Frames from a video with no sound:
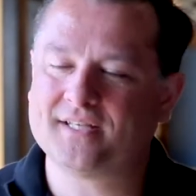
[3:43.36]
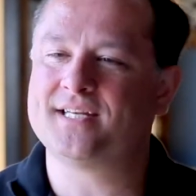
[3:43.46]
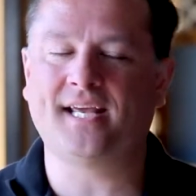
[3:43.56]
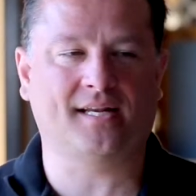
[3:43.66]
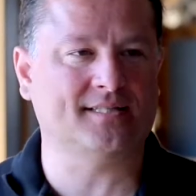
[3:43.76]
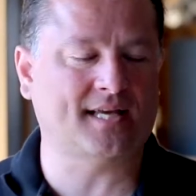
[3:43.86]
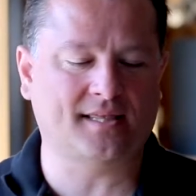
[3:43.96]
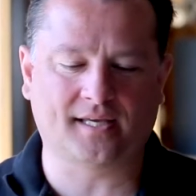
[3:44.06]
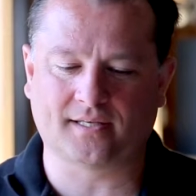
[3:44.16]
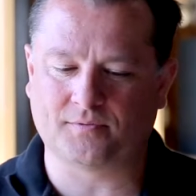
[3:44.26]
Well, it's neat because I
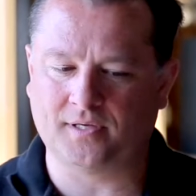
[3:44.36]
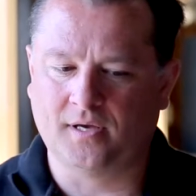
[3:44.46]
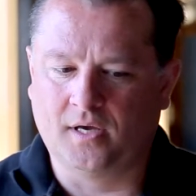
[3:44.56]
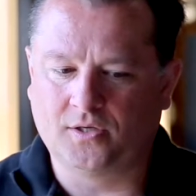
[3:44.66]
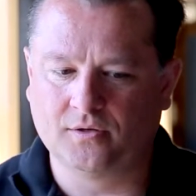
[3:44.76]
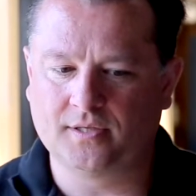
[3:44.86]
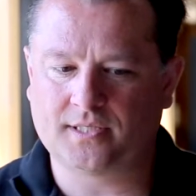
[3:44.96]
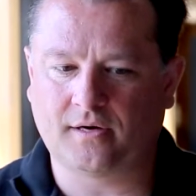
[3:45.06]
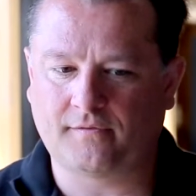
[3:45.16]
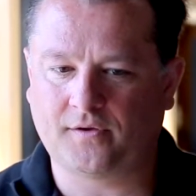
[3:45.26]
think as we do
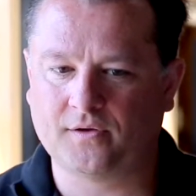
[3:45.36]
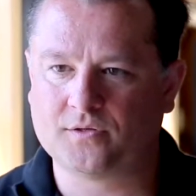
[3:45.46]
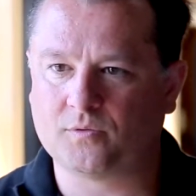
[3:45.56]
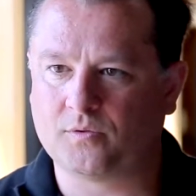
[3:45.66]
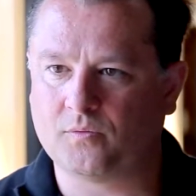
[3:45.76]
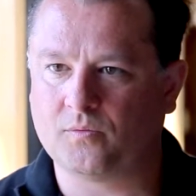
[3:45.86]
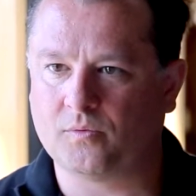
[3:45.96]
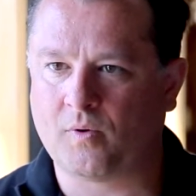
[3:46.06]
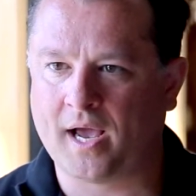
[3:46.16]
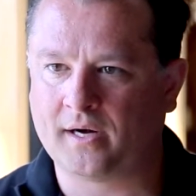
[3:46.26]
these interviews
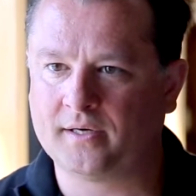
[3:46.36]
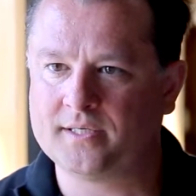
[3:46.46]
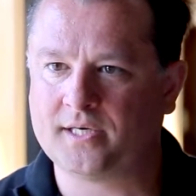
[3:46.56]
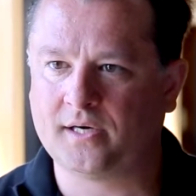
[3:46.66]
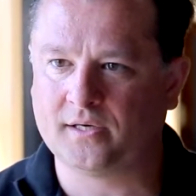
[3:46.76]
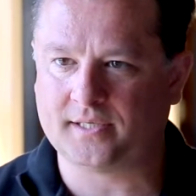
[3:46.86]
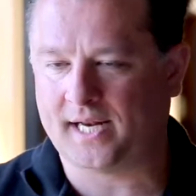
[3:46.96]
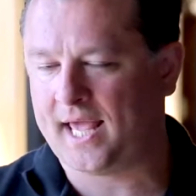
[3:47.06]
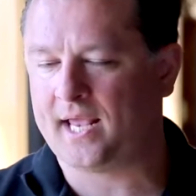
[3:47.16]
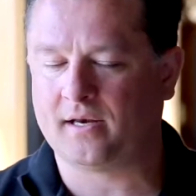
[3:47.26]
with wineries here
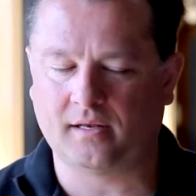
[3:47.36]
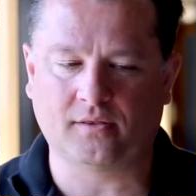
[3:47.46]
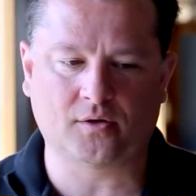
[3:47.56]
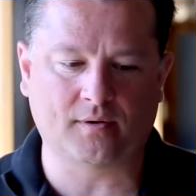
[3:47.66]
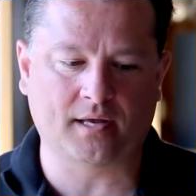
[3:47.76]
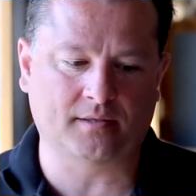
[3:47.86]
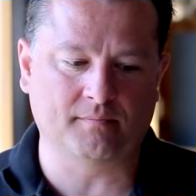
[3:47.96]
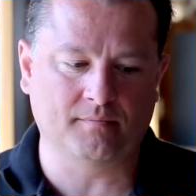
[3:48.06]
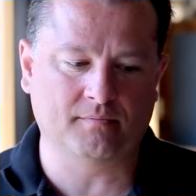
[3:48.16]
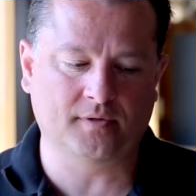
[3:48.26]
today and throughout
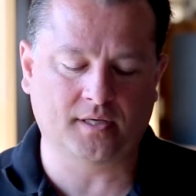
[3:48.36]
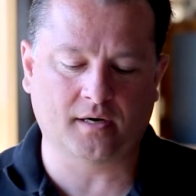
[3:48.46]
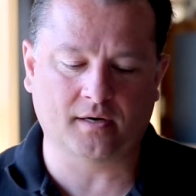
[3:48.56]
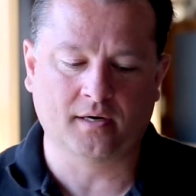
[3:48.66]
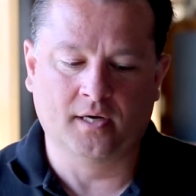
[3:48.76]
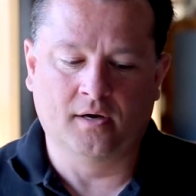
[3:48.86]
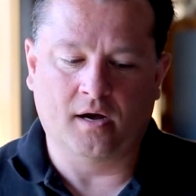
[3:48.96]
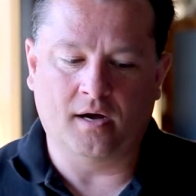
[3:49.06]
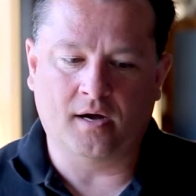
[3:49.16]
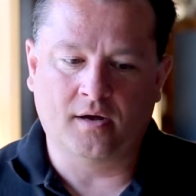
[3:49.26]
the year,
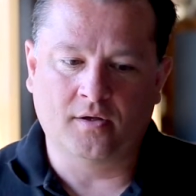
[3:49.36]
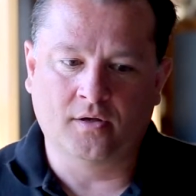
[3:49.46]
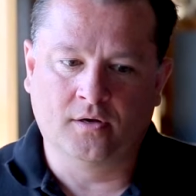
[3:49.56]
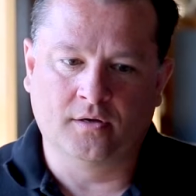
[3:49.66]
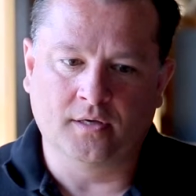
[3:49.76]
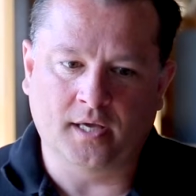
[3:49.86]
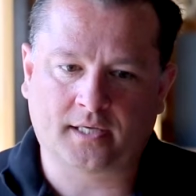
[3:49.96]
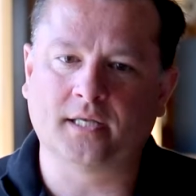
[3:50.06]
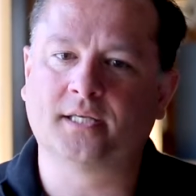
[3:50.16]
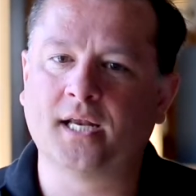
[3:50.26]
I
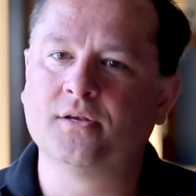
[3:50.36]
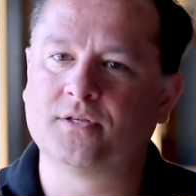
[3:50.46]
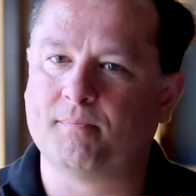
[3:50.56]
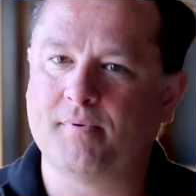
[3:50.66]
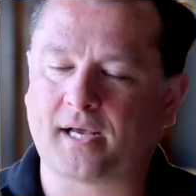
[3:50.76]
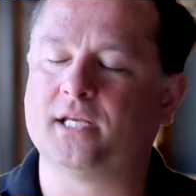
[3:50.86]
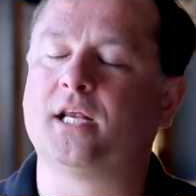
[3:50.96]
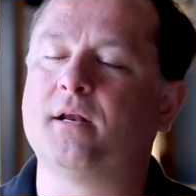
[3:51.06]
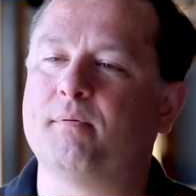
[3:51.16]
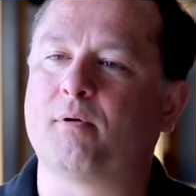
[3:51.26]
continue to
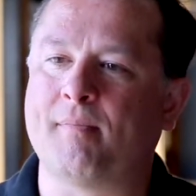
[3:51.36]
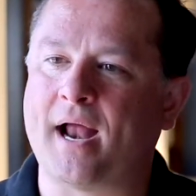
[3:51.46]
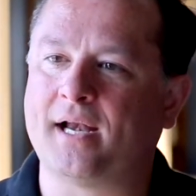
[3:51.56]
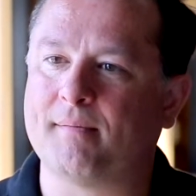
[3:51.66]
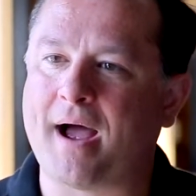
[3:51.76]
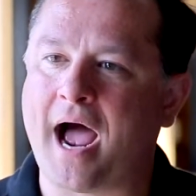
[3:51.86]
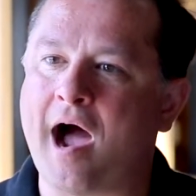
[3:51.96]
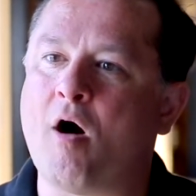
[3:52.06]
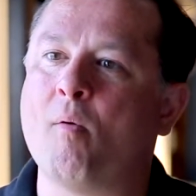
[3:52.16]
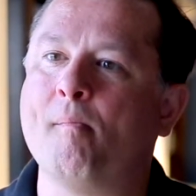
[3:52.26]
be reminded about
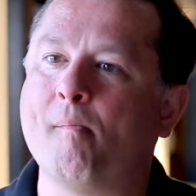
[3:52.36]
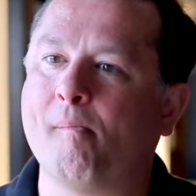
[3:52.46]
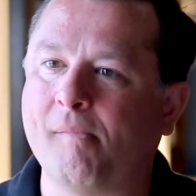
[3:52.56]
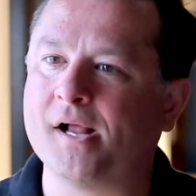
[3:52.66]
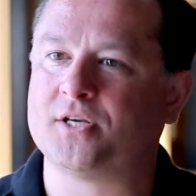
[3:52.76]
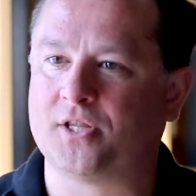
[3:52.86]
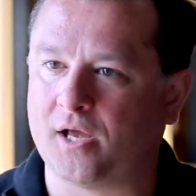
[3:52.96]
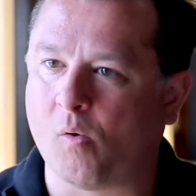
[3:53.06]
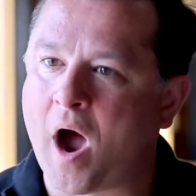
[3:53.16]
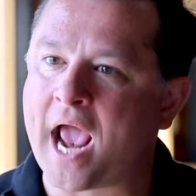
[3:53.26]
how much
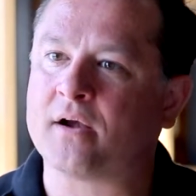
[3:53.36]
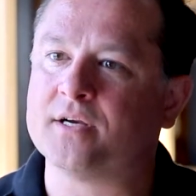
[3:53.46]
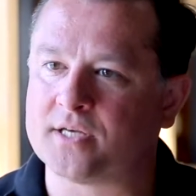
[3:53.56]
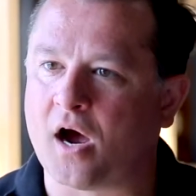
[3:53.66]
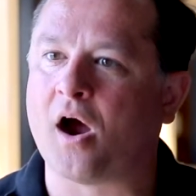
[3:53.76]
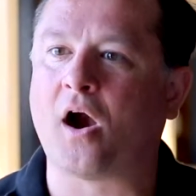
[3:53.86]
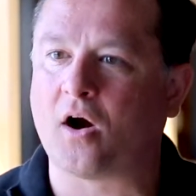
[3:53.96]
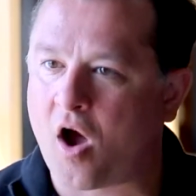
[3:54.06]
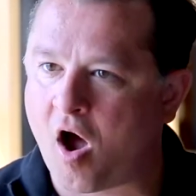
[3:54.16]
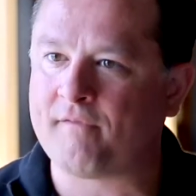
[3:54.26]
that wineries
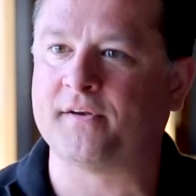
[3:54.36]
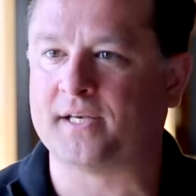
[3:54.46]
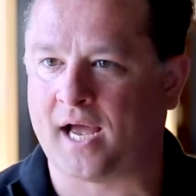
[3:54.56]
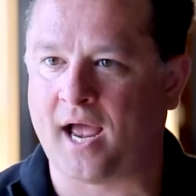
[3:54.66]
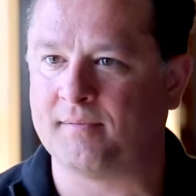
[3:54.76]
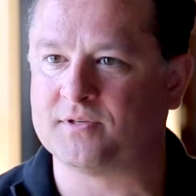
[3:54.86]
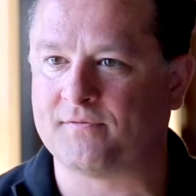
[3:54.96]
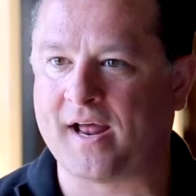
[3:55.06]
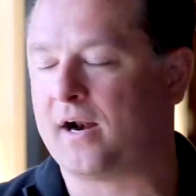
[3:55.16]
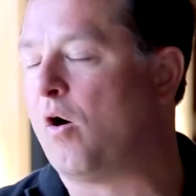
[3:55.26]
are oftentimes,
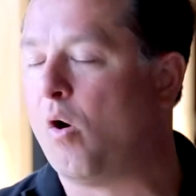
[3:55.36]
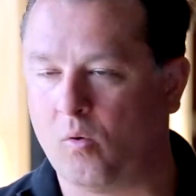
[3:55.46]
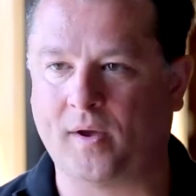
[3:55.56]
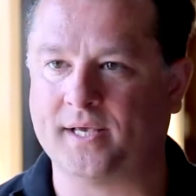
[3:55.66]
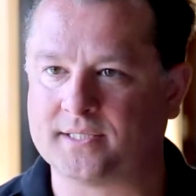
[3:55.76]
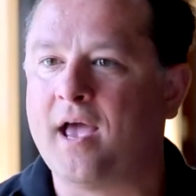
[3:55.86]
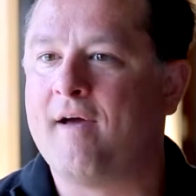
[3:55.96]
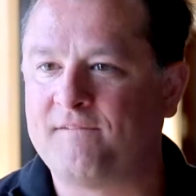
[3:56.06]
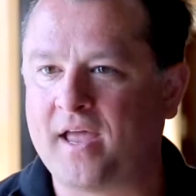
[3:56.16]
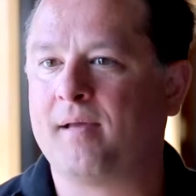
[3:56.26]
if not always,
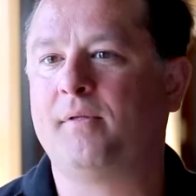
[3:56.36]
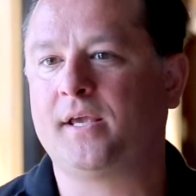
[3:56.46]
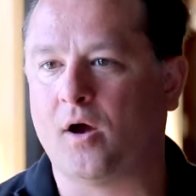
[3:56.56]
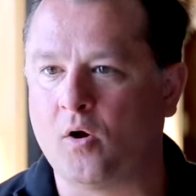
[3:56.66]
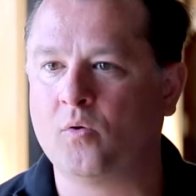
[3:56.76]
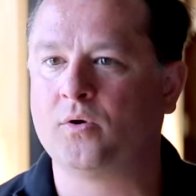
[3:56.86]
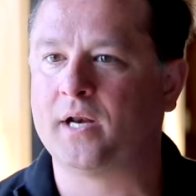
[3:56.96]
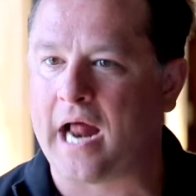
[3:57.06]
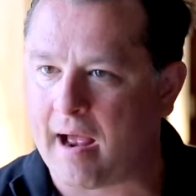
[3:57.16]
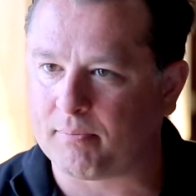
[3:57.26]
family owned
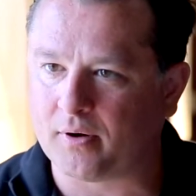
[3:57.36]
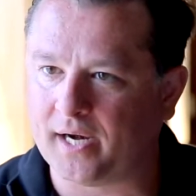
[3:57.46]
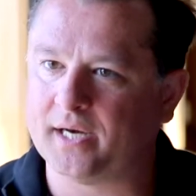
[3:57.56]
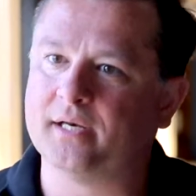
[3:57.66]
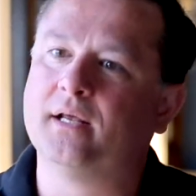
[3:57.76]
and operated.